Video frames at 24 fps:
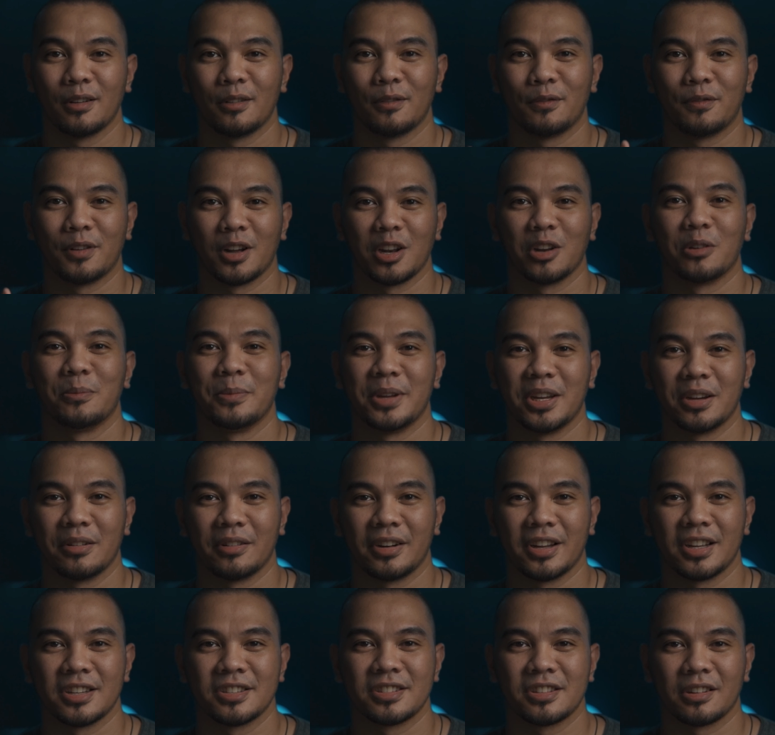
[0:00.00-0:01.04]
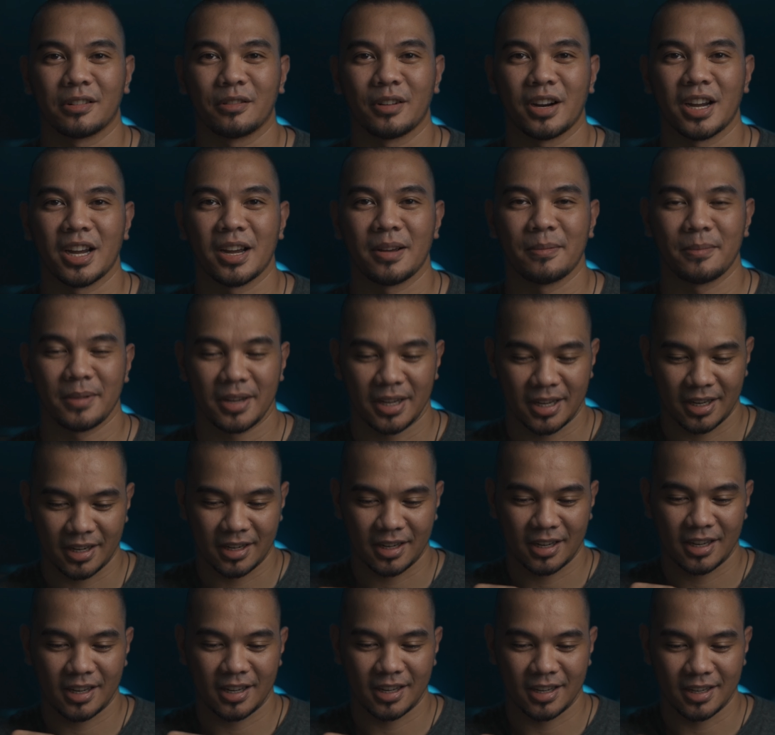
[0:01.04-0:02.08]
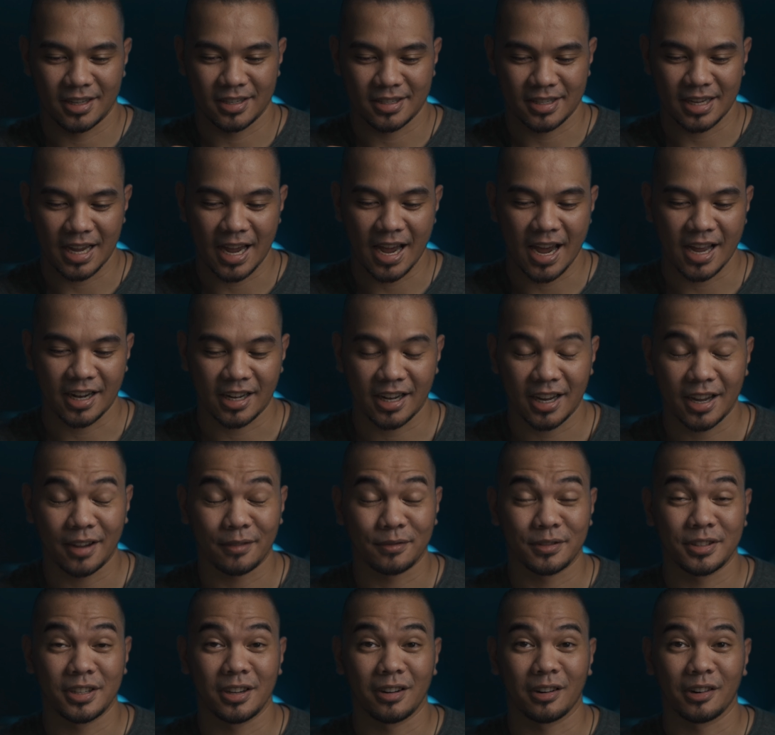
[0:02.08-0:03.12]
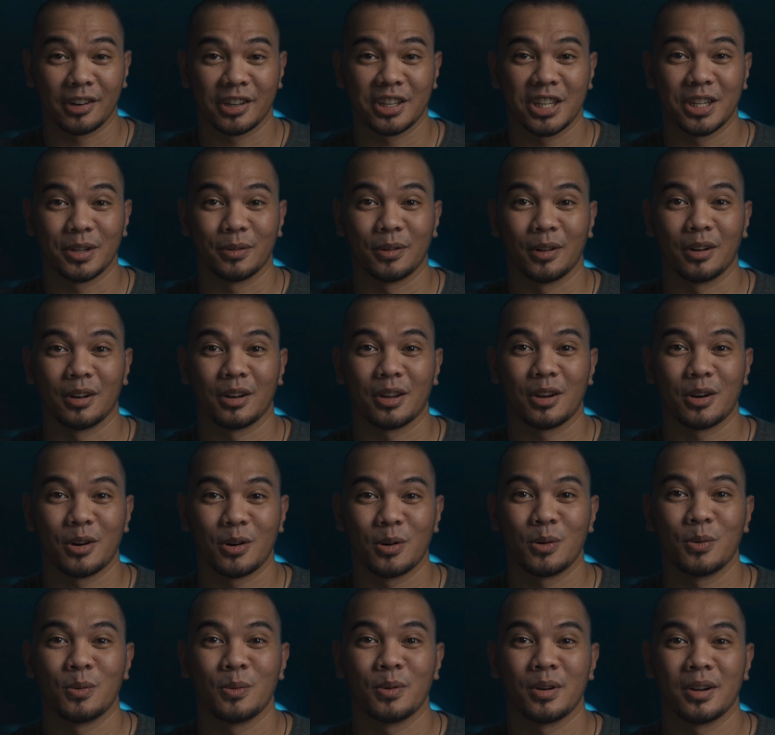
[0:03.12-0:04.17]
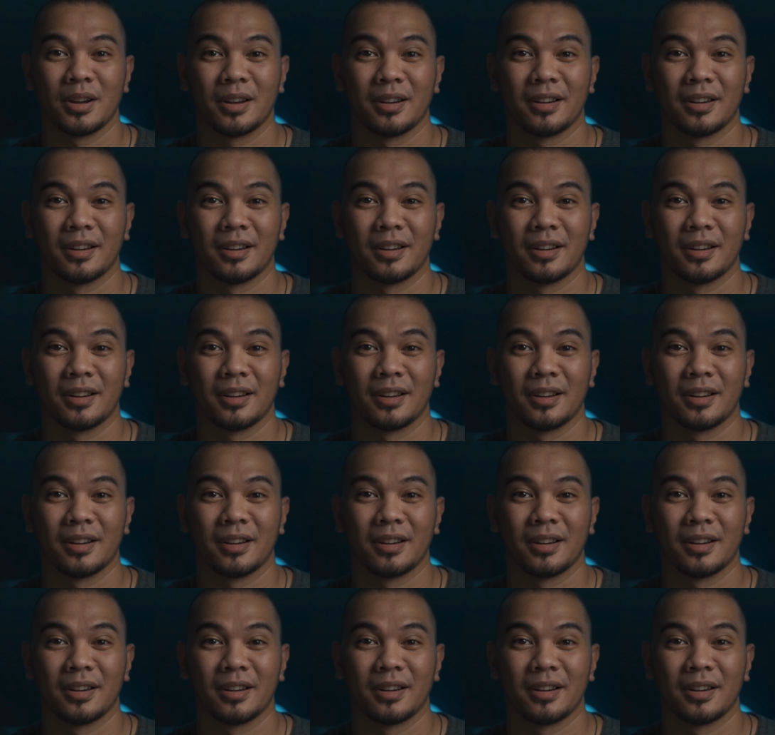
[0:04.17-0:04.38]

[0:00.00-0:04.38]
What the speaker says: Follow me on Instagram. It is at FTRQLO.